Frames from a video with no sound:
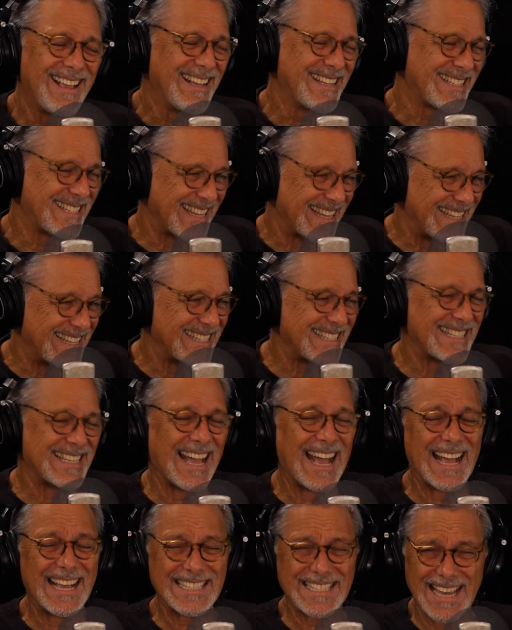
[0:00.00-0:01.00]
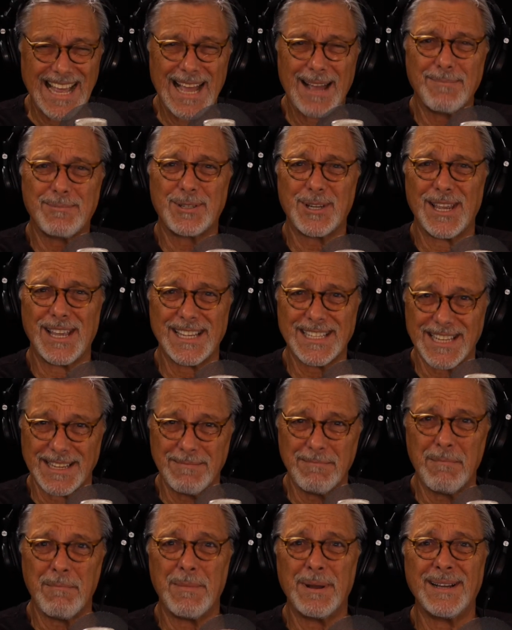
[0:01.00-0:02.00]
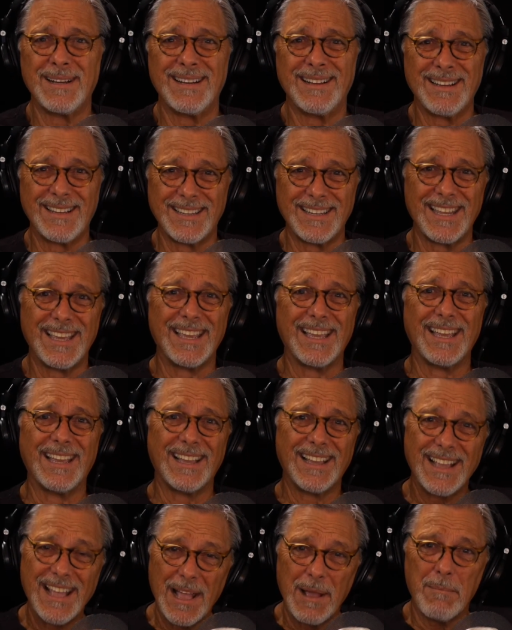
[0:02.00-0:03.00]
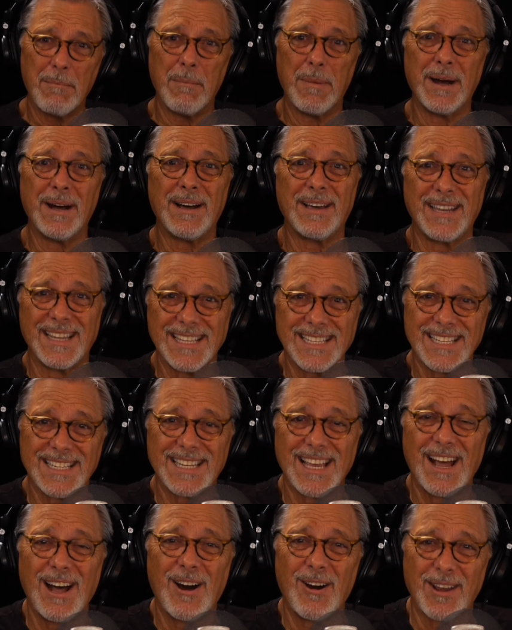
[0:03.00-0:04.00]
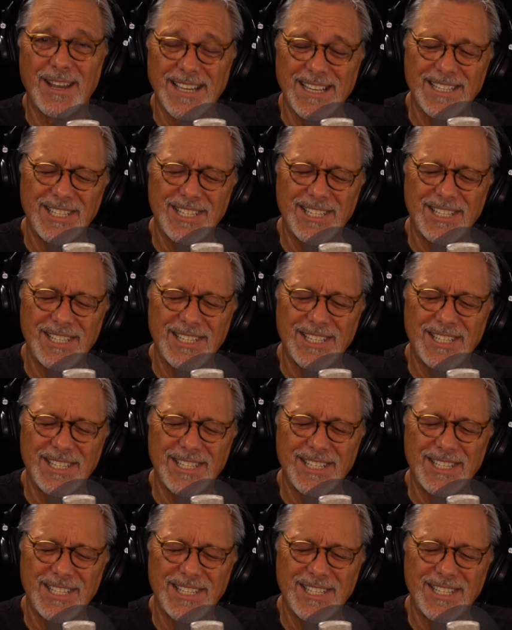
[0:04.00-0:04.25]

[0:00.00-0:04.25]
Since I stopped chasing money, money's darling.